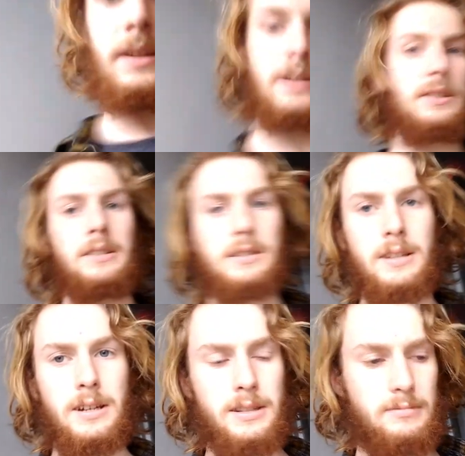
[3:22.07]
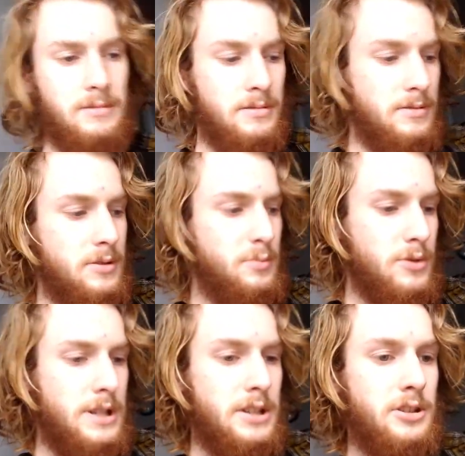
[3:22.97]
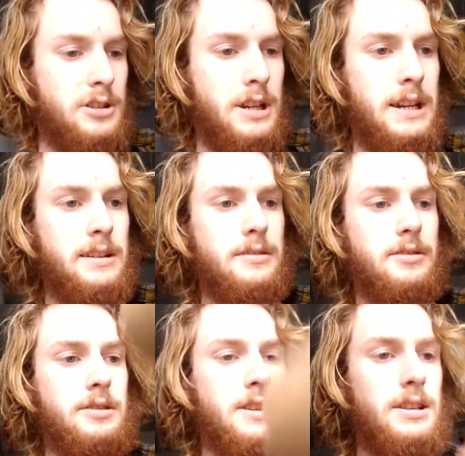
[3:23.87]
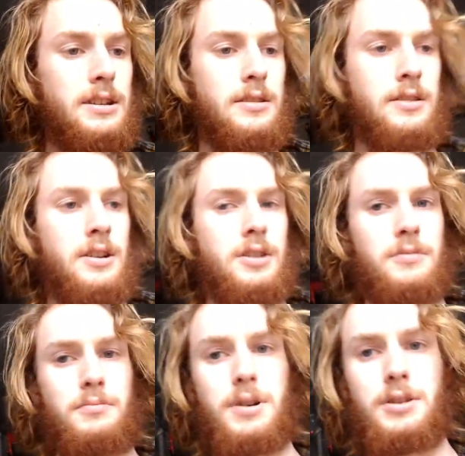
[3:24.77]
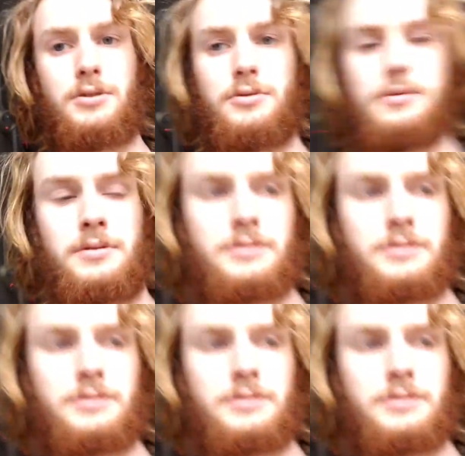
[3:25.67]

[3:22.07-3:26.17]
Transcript: I just got the bridge and the bow